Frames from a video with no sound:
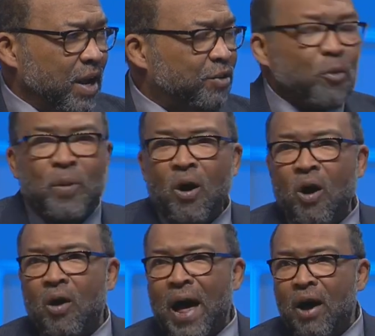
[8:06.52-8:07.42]
And so,
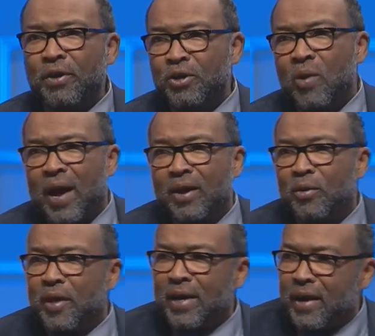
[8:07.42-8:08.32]
Paul, how do you
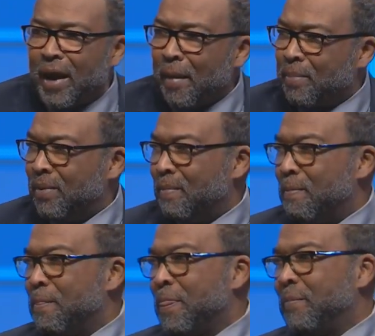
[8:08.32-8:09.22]
handle that gap?
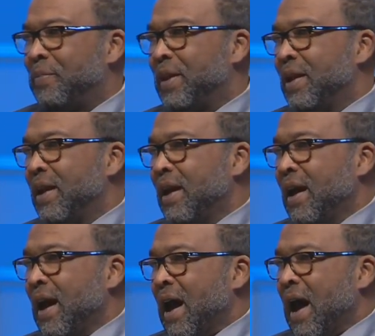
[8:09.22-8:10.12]

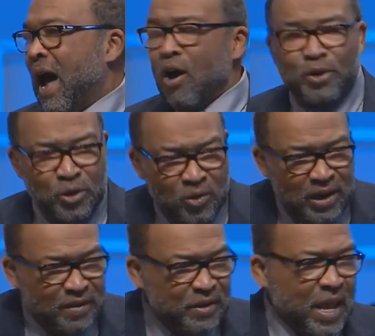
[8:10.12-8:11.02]
How do you
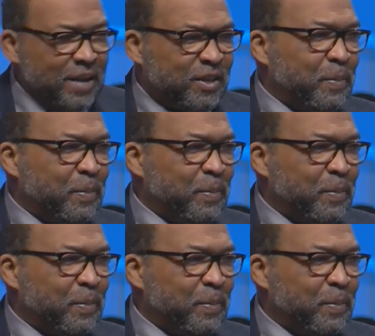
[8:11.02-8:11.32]
live in that